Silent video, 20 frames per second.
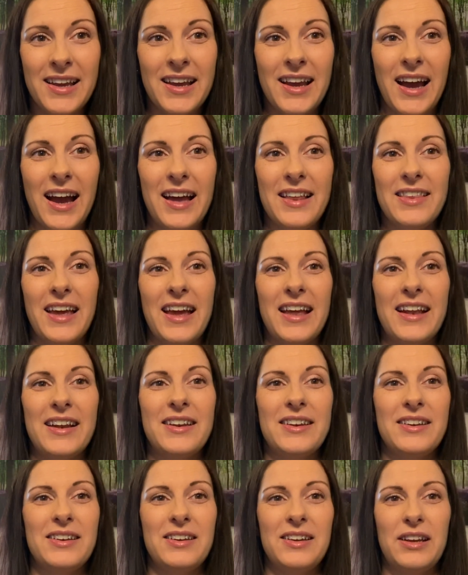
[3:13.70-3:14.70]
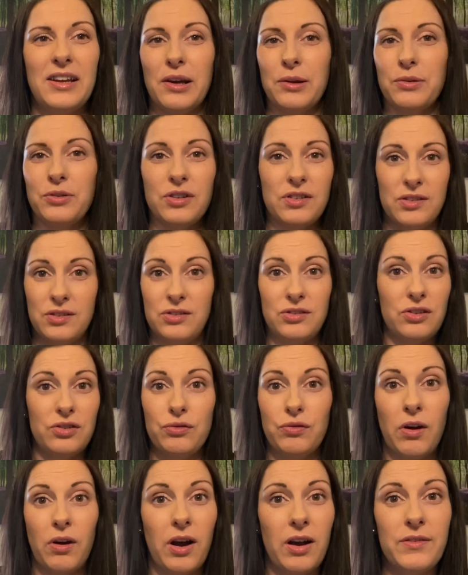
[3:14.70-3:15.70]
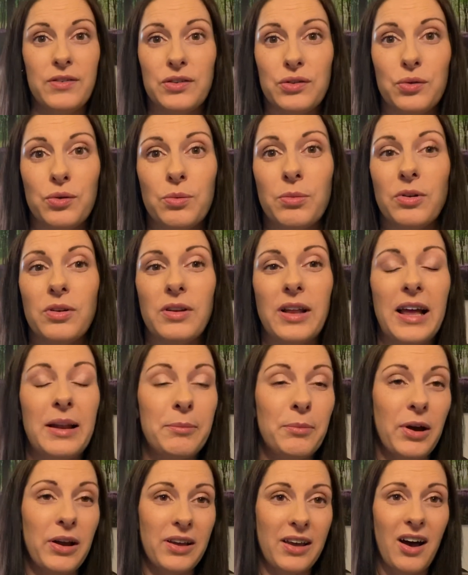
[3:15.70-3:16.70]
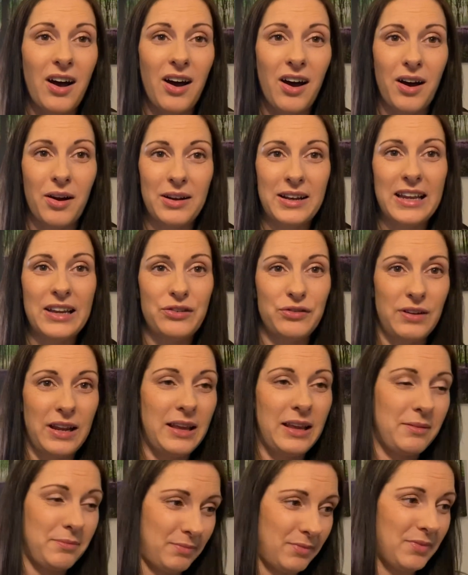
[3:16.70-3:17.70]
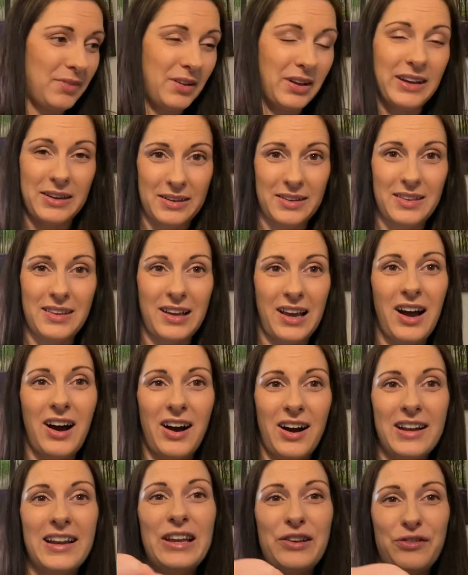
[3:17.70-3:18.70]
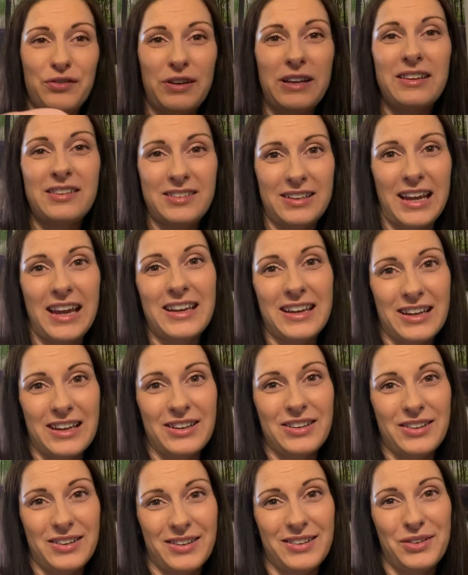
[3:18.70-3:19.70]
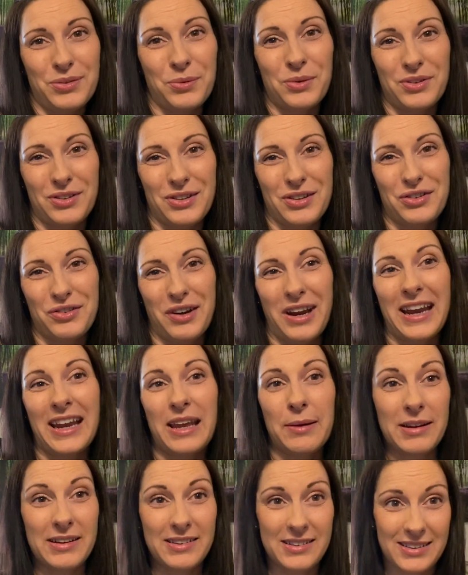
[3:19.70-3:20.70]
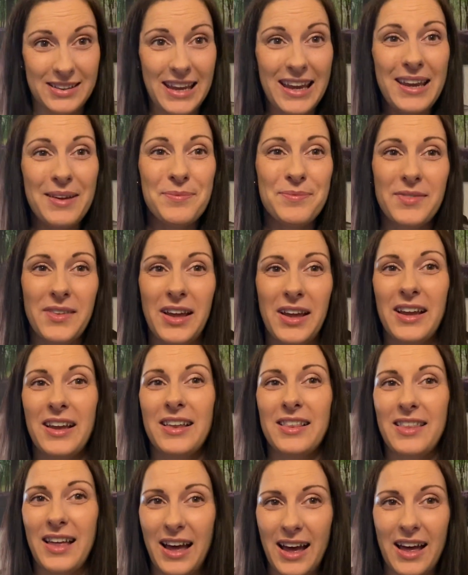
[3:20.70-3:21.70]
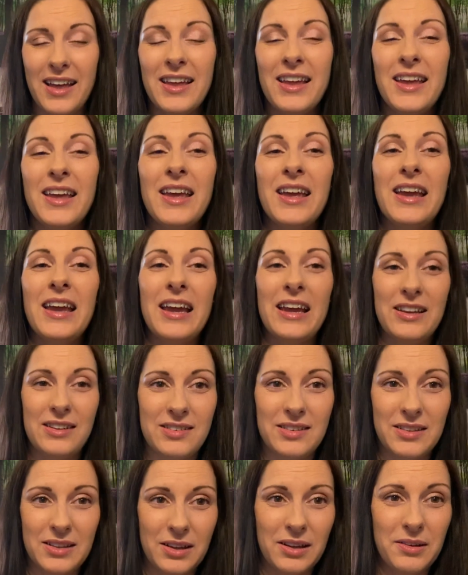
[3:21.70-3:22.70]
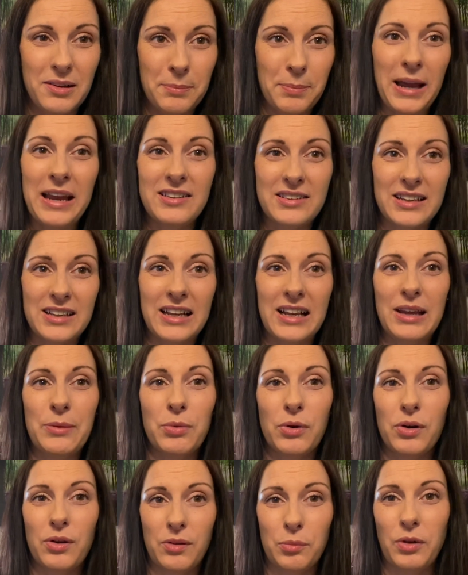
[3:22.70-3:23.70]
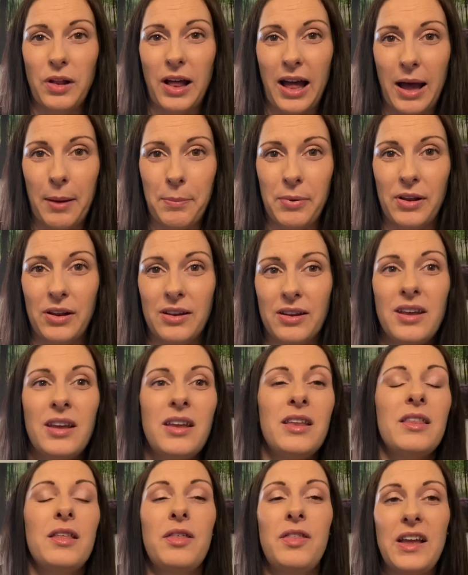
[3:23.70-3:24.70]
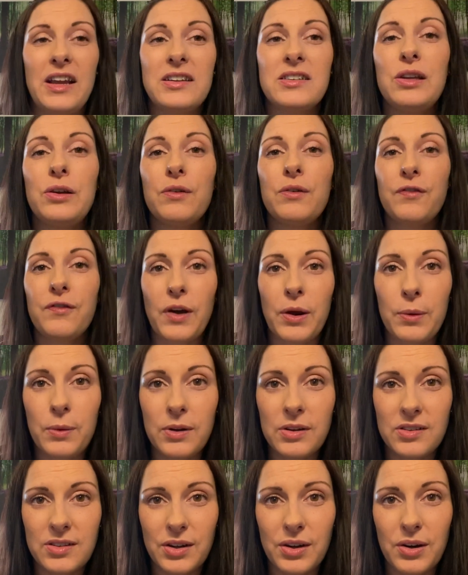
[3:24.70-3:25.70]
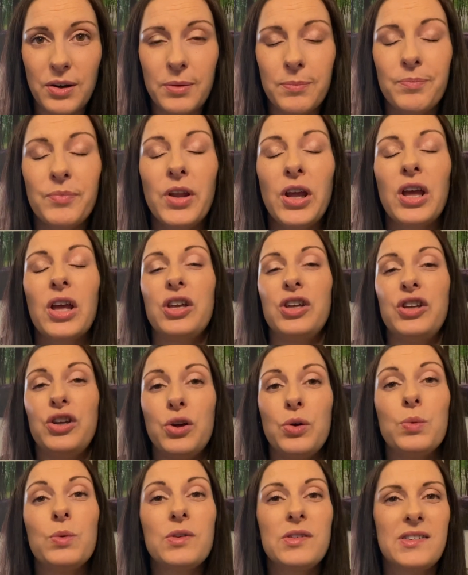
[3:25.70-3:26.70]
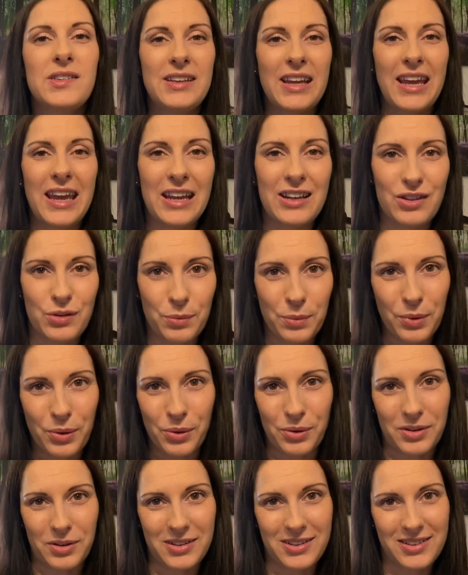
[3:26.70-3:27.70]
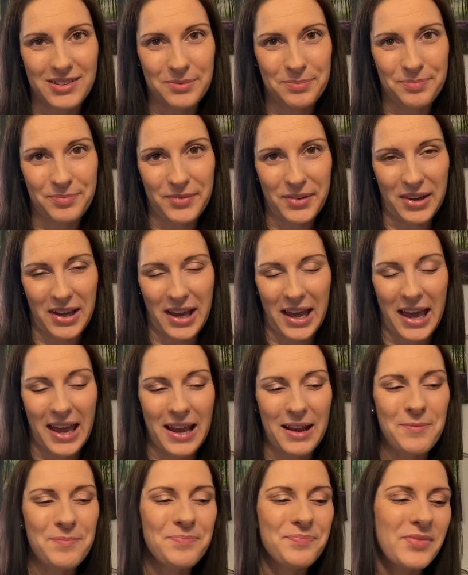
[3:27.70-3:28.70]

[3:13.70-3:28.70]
and then, you know, just drive as normal. And my car literally, like, the car literally steered towards the tree. And he went, see, like, that is basically what will happen. The things that you focus on, you will steer towards. Okay.